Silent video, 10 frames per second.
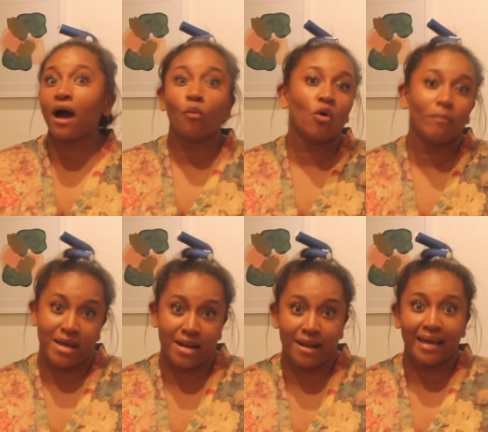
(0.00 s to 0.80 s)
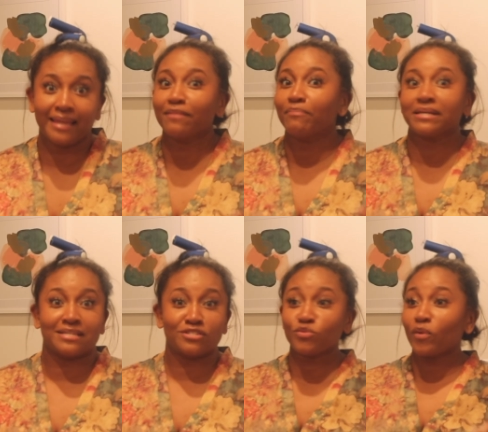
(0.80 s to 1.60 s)
a woman in the
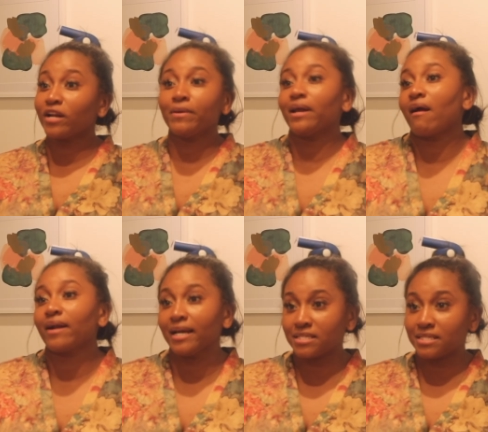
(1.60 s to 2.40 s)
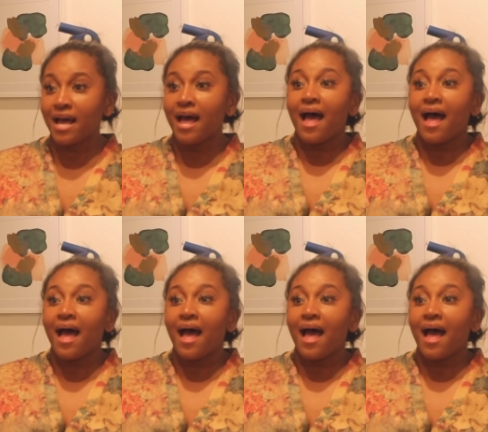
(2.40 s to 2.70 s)
business, just wanted to be an artist.